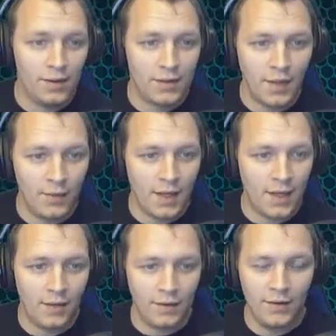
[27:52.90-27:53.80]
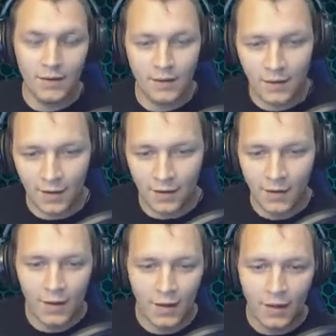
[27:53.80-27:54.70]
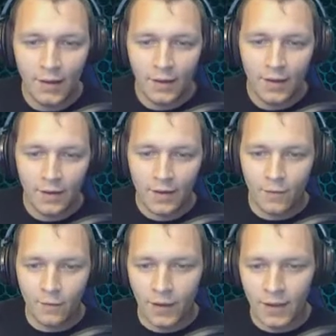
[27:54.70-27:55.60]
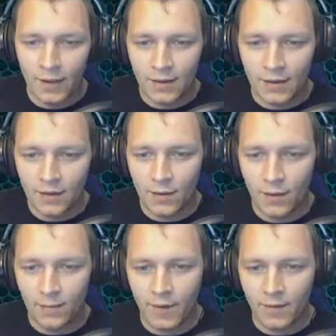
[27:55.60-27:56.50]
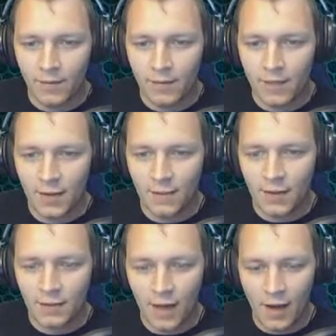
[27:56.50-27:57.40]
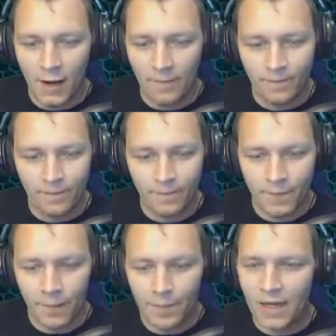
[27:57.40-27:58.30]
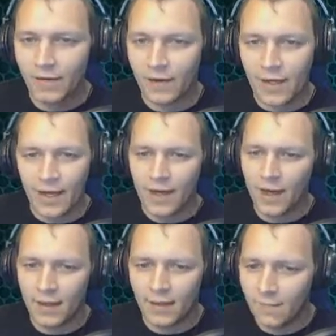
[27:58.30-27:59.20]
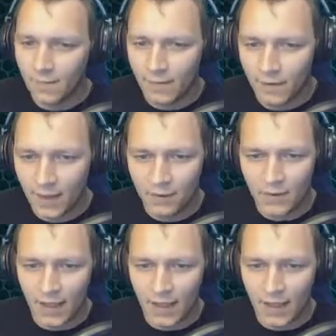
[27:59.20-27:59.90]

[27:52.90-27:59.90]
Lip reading: And it's like, what the hell, you know? It really needs a squad menu. Same as Battlefield Hardline. That